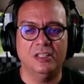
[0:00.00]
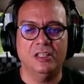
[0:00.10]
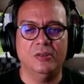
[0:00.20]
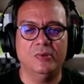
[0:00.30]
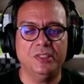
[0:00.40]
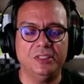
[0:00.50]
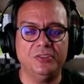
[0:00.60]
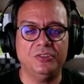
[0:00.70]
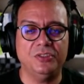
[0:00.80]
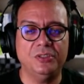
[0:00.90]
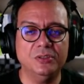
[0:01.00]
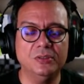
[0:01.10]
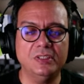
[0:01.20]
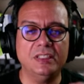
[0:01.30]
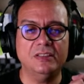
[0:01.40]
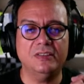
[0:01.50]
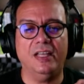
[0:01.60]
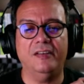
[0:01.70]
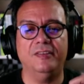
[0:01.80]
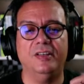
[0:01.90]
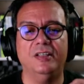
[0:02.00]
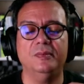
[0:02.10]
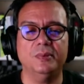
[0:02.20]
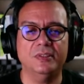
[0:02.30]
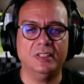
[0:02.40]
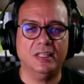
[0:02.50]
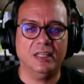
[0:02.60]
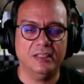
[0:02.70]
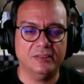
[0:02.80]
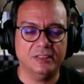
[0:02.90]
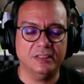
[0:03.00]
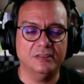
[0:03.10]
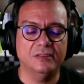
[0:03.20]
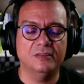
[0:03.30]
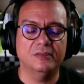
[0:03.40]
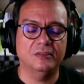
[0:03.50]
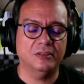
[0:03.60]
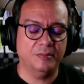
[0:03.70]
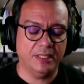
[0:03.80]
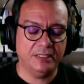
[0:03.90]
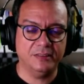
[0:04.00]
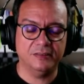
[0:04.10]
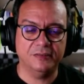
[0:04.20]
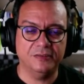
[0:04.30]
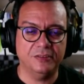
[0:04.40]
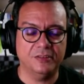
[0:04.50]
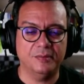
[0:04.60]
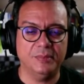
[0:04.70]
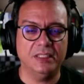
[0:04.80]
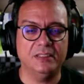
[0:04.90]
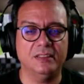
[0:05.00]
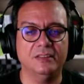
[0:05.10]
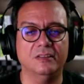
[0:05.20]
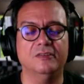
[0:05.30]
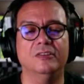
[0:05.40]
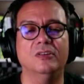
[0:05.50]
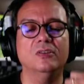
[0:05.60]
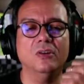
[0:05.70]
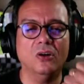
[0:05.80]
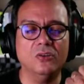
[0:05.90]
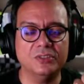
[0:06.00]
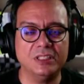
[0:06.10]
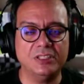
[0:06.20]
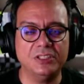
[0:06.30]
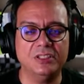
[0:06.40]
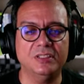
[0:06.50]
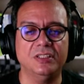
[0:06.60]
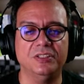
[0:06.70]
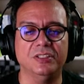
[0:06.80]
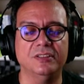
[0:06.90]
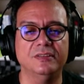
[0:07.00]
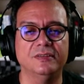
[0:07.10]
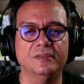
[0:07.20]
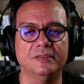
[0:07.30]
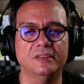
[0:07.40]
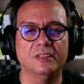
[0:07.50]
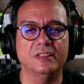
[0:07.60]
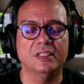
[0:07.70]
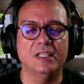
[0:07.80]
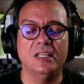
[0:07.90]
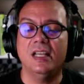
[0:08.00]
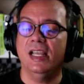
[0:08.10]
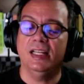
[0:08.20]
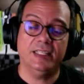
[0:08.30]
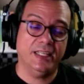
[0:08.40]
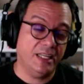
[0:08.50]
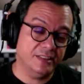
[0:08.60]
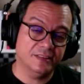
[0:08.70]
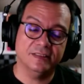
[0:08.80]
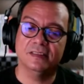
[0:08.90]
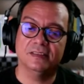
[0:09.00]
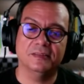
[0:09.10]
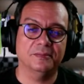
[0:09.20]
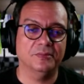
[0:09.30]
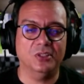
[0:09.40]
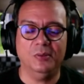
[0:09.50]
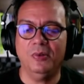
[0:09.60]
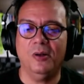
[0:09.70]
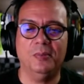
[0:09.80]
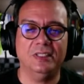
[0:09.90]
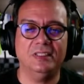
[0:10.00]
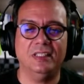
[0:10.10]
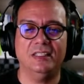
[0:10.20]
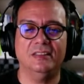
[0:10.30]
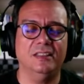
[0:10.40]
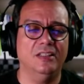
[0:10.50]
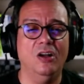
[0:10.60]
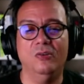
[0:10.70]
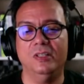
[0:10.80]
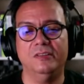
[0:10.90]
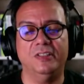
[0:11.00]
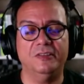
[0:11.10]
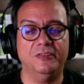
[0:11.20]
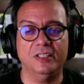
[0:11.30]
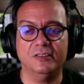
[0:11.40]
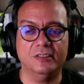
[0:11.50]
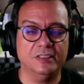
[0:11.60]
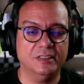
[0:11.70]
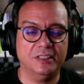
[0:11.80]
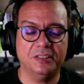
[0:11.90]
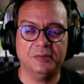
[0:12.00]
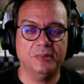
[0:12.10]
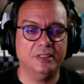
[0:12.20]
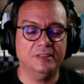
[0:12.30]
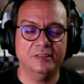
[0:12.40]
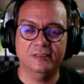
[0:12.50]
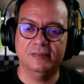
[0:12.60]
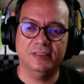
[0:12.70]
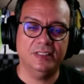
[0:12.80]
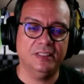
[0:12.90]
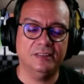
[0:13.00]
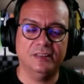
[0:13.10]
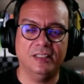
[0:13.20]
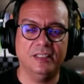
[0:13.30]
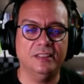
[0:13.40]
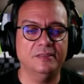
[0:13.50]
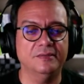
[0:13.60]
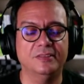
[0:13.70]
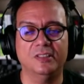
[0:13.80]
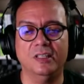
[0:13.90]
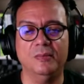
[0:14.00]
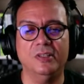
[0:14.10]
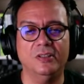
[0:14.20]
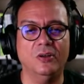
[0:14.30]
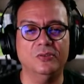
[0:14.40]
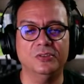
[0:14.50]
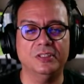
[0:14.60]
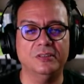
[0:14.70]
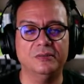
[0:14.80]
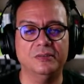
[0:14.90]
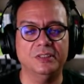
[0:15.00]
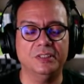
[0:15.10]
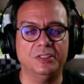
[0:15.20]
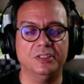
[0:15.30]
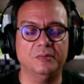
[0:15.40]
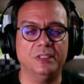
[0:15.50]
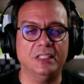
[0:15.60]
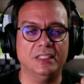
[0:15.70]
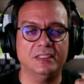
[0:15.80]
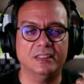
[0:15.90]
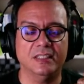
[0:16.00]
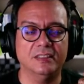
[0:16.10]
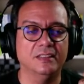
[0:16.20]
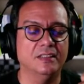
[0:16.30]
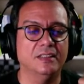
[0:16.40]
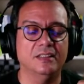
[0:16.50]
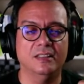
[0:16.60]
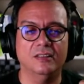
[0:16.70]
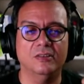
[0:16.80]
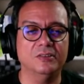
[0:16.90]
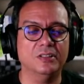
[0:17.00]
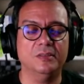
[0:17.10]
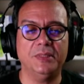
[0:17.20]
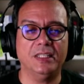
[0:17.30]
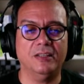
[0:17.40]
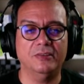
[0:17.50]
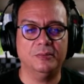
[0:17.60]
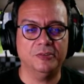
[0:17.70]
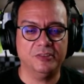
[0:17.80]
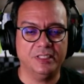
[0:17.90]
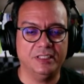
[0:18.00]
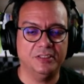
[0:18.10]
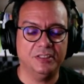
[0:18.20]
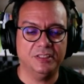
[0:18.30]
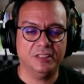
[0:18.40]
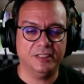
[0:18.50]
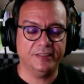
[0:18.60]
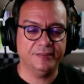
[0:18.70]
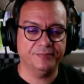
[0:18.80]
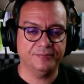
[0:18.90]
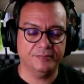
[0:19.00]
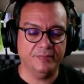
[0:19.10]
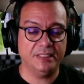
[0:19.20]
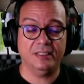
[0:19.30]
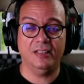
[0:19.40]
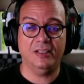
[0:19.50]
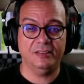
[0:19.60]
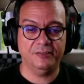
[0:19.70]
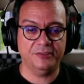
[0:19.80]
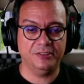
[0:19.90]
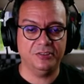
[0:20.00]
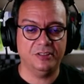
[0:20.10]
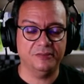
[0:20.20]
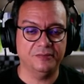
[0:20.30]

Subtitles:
which is you need to have 100% clarity to the best of your abilities of who owns each decision. And again, some companies say, like, no, we are a very flat organization, but in the end of the day, someone owns the decision because, like, who's going to be accountable for that decision later? Makes a lot of difference of